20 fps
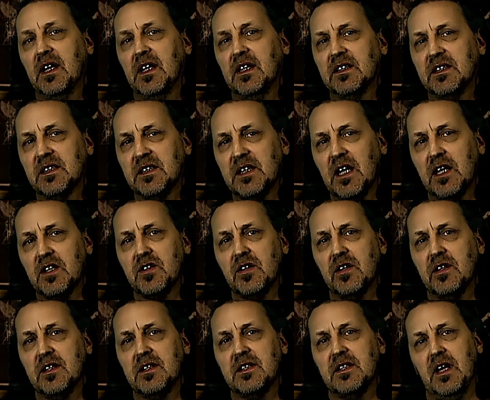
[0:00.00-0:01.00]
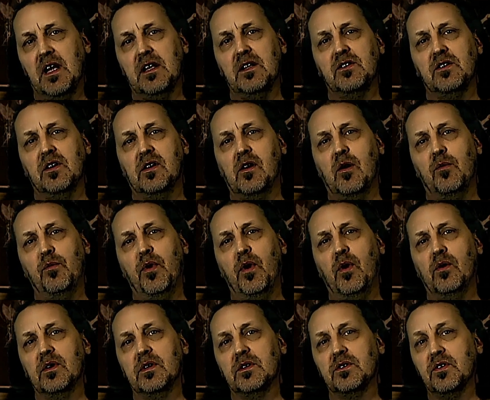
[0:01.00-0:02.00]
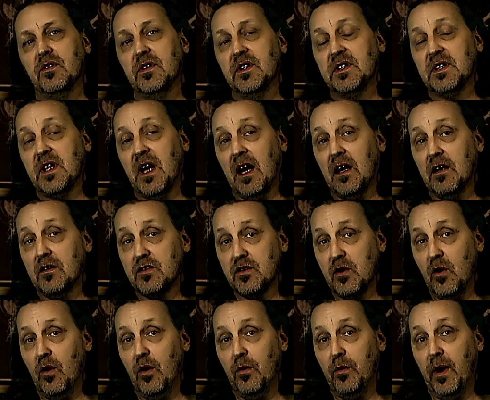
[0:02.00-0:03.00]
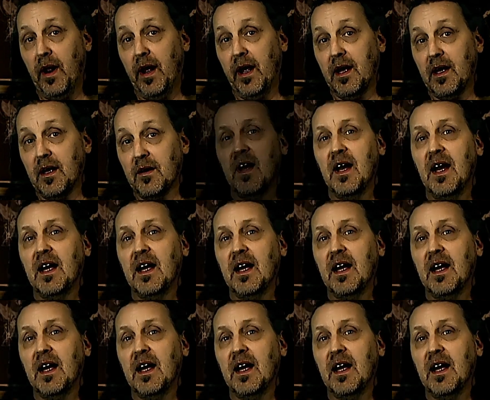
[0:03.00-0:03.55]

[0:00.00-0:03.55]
is such an essential component to this kind of solo playing,